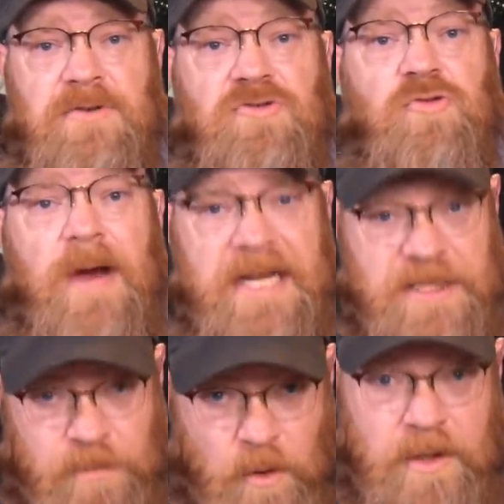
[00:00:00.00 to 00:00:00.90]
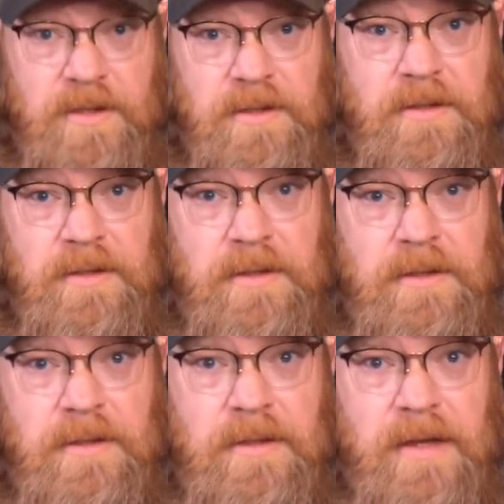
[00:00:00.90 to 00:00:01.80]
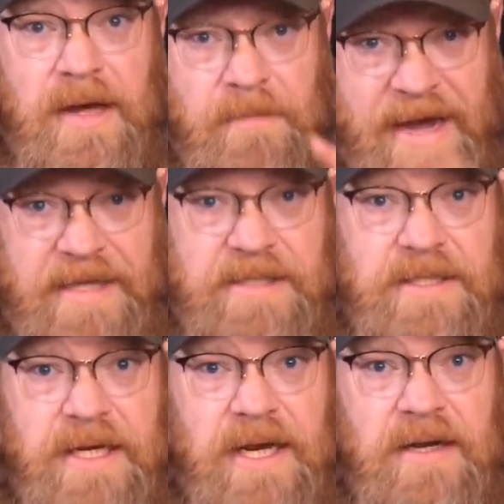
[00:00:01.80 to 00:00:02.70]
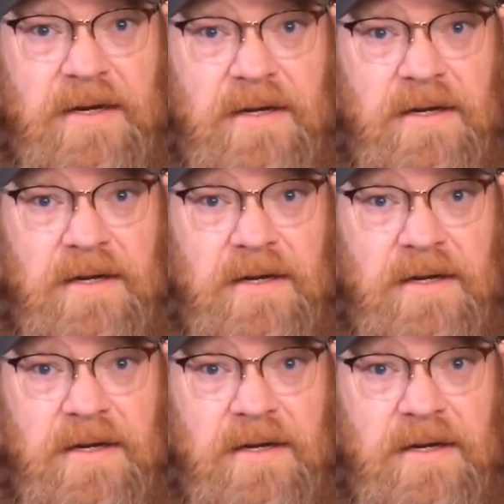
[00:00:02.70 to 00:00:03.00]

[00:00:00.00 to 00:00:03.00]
to transport a magazine